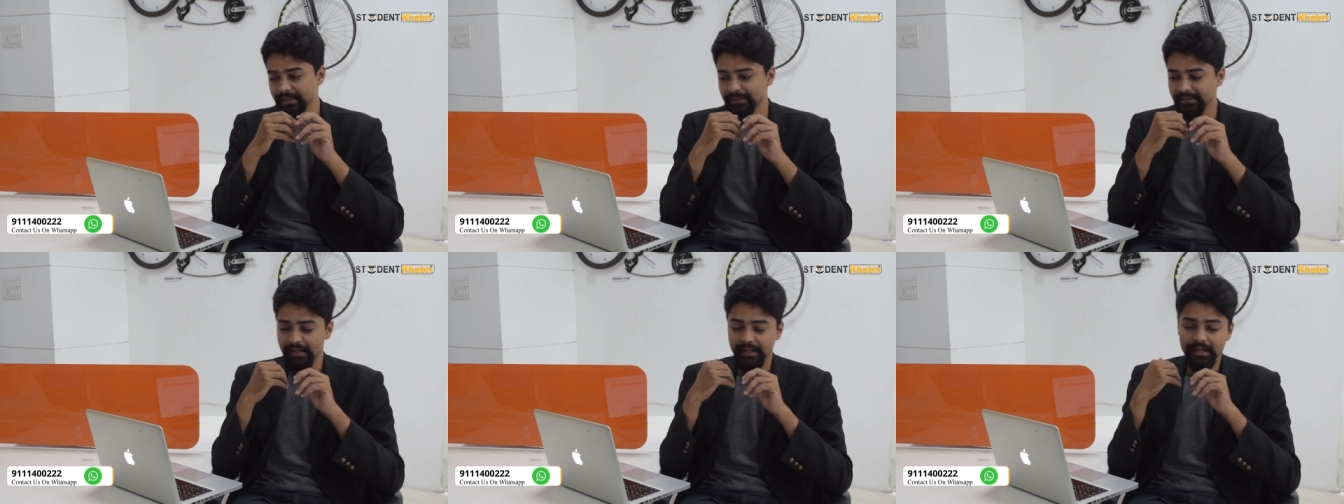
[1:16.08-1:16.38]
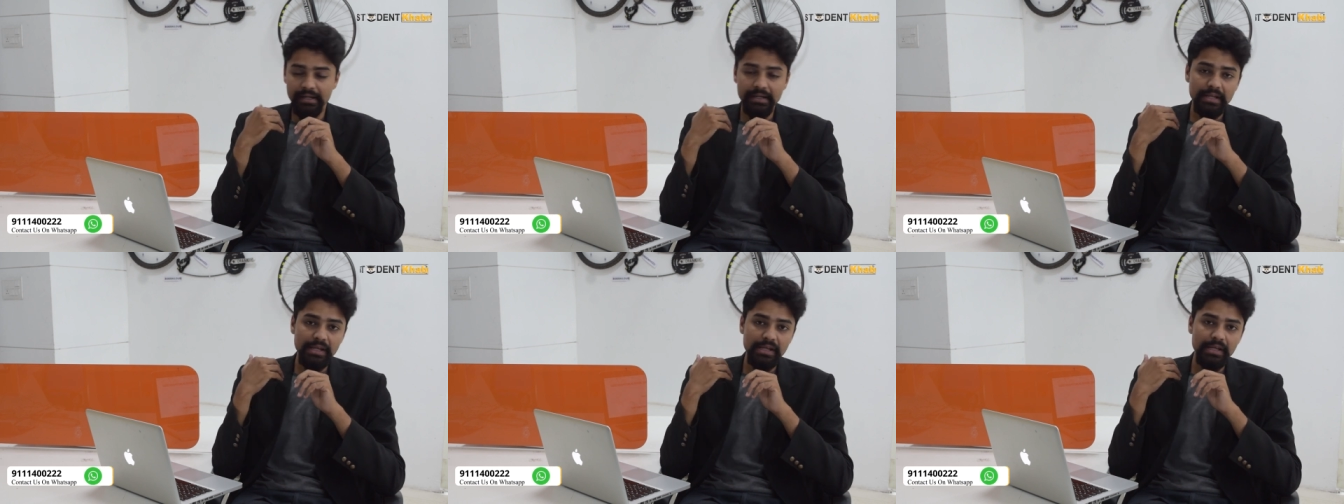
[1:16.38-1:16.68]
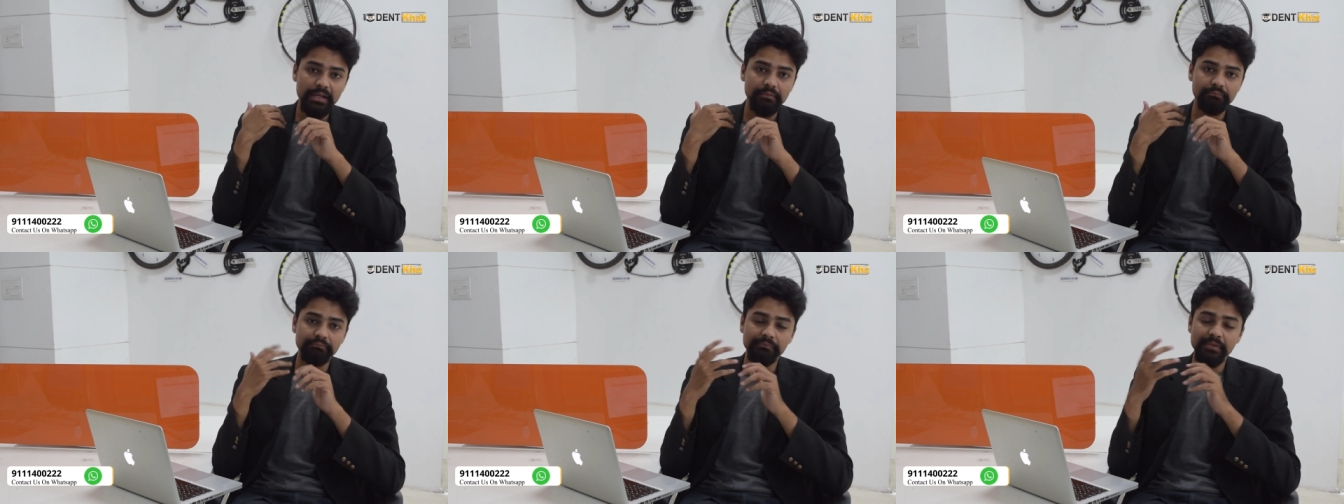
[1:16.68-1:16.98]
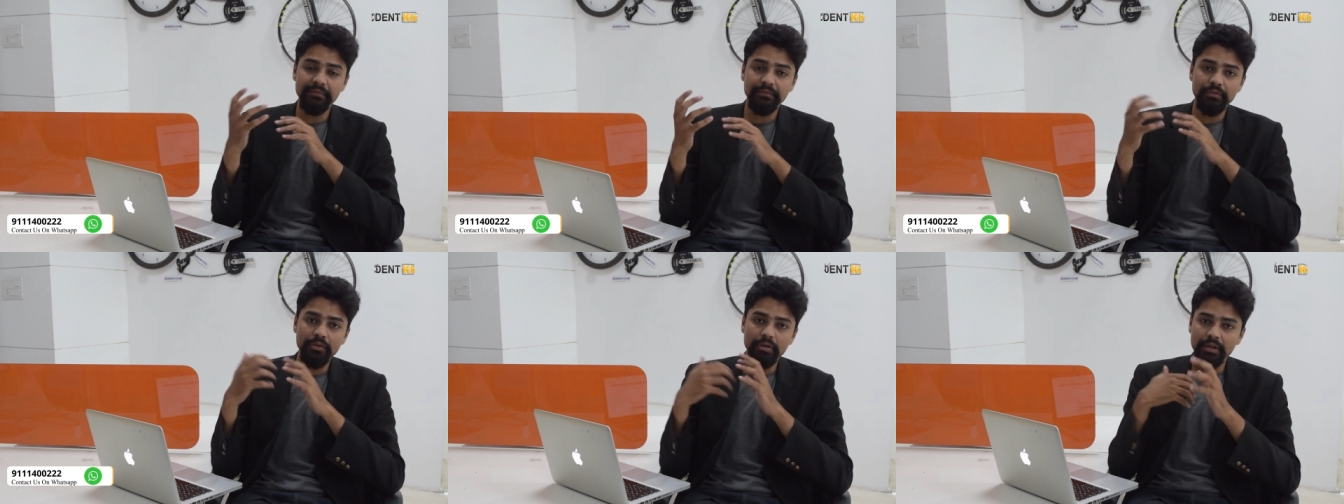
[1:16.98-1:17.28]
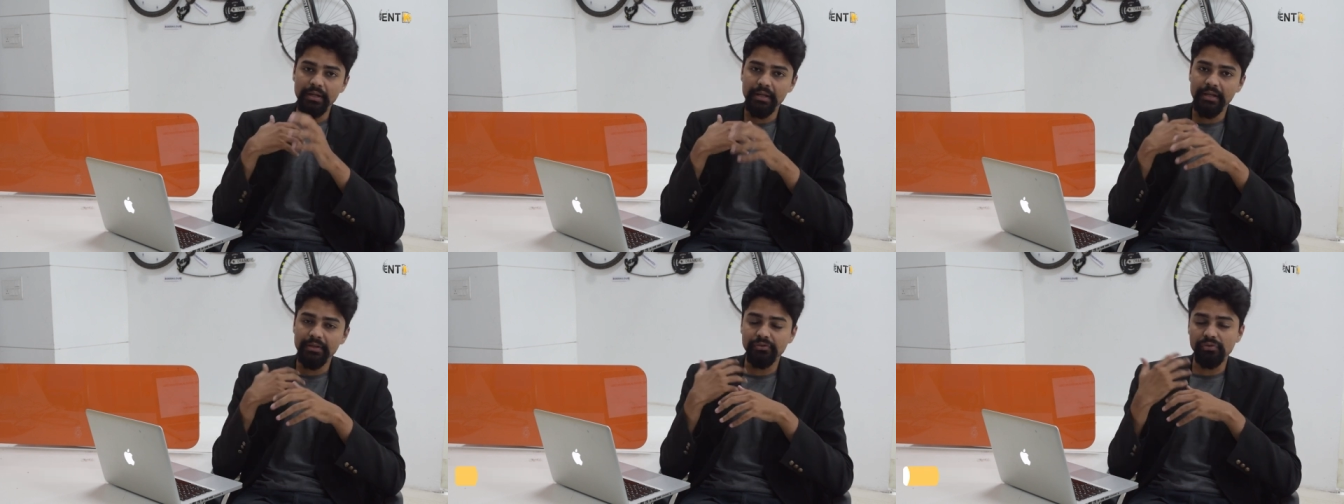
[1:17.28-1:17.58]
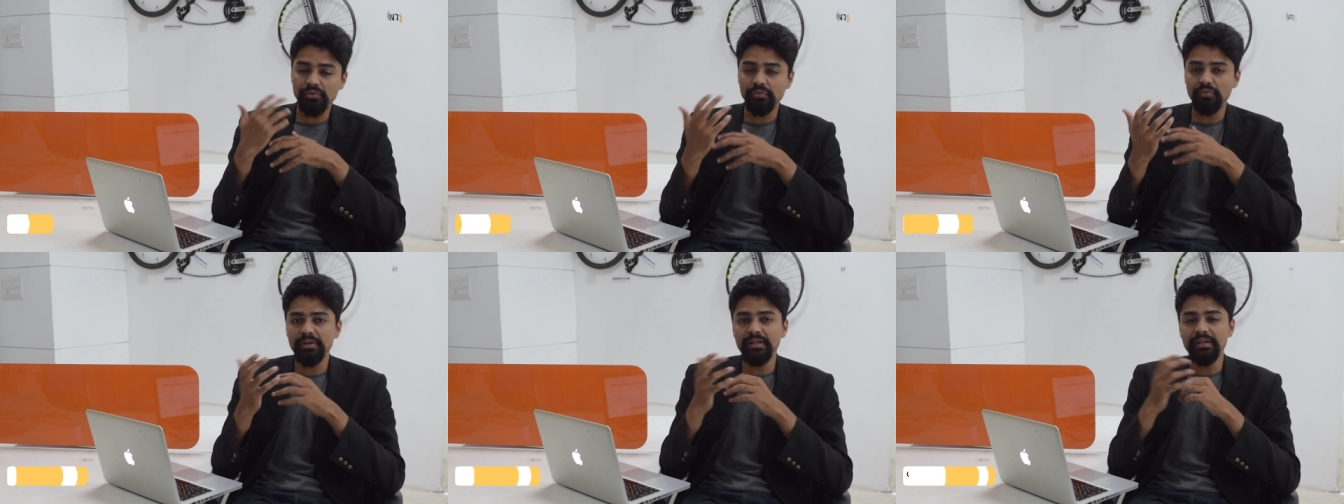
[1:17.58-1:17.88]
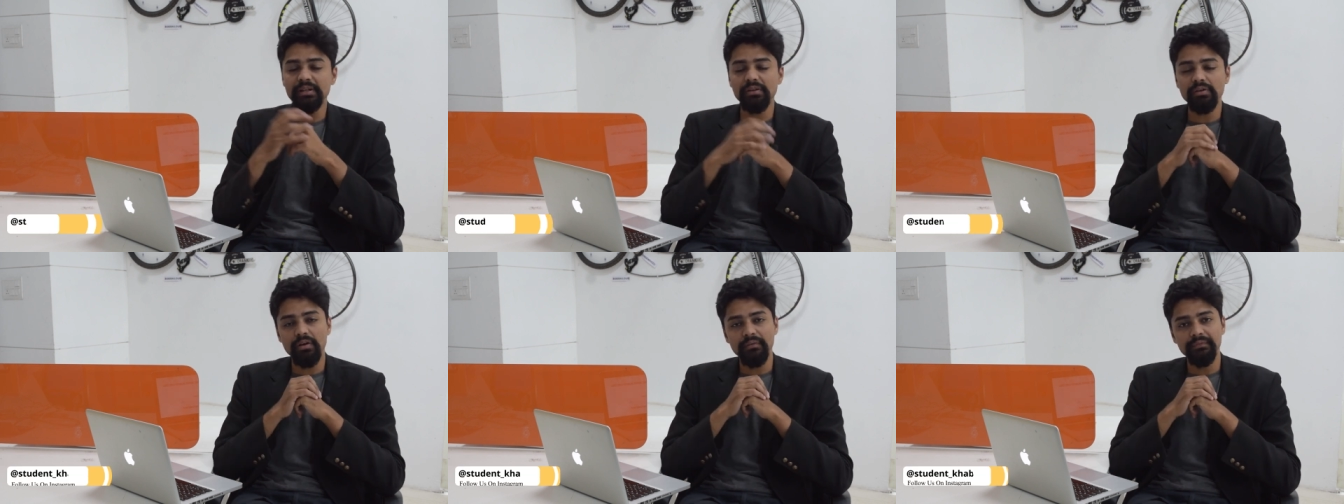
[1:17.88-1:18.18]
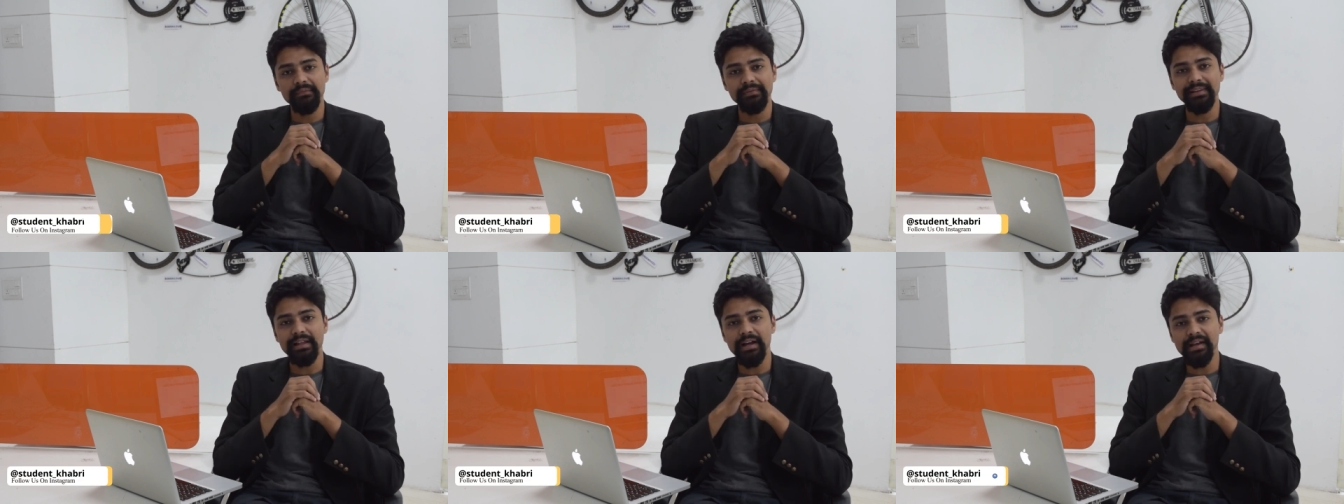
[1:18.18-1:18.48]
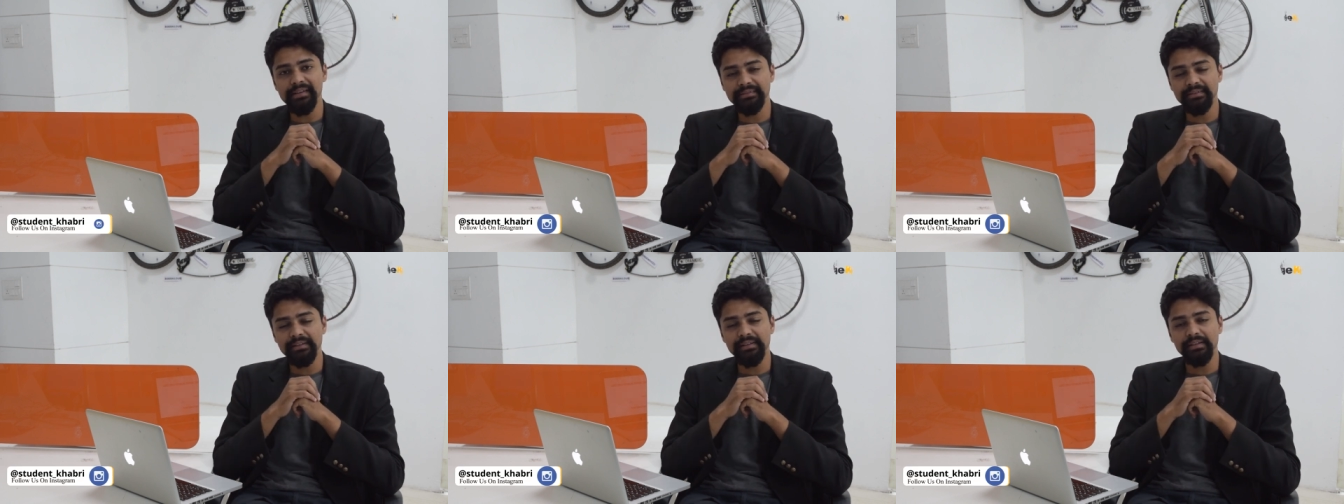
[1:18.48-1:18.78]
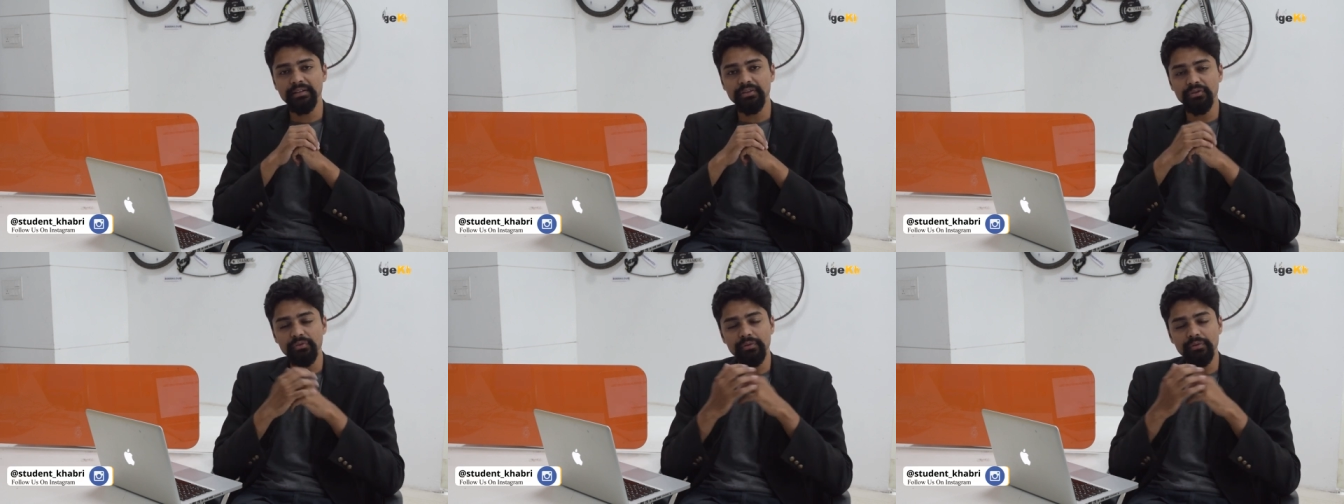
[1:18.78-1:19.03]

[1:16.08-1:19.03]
Secondly, if you are a student of last year,